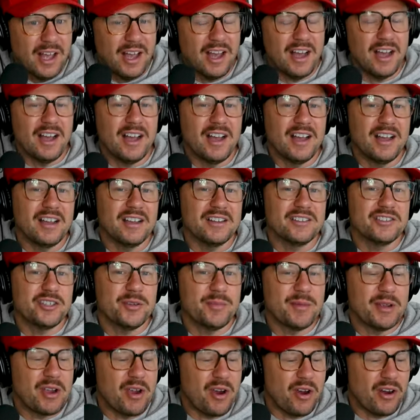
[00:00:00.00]
Uh,
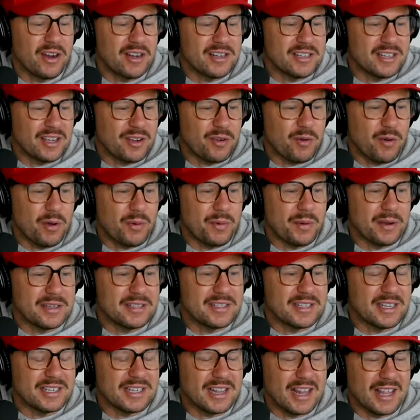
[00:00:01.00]
Jimmy Carr has that quote where
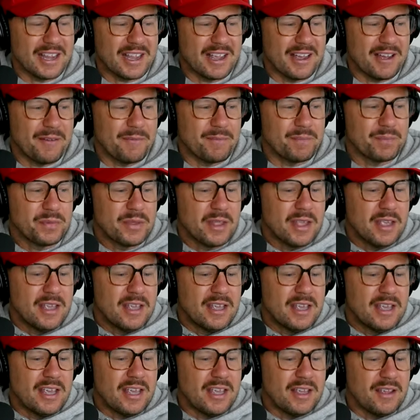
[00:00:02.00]
he said like, um,
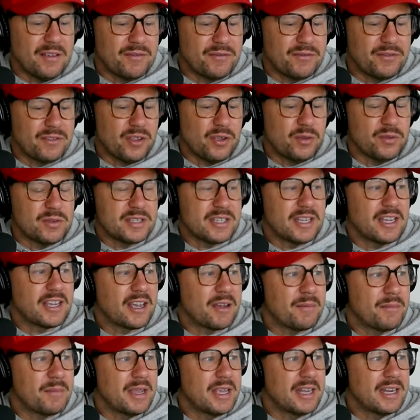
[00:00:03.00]
if you see a
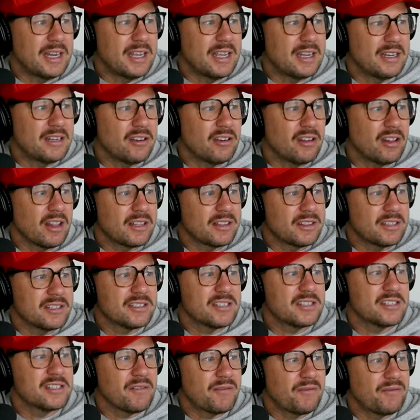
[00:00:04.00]
comedian and you're like,
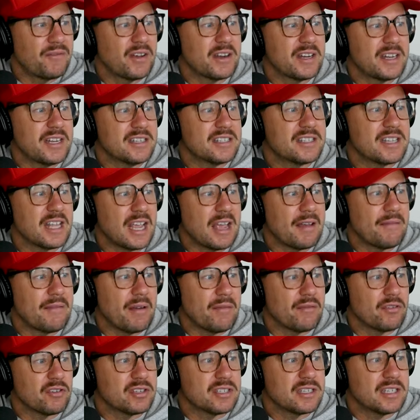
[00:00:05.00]
this is the funniest thing I've
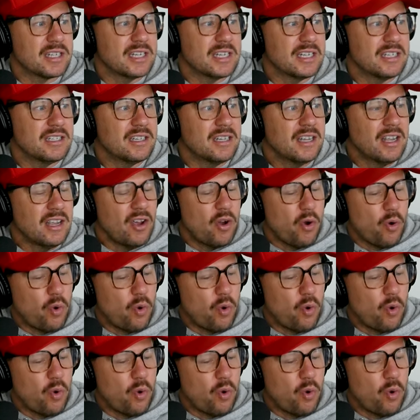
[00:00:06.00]
ever seen.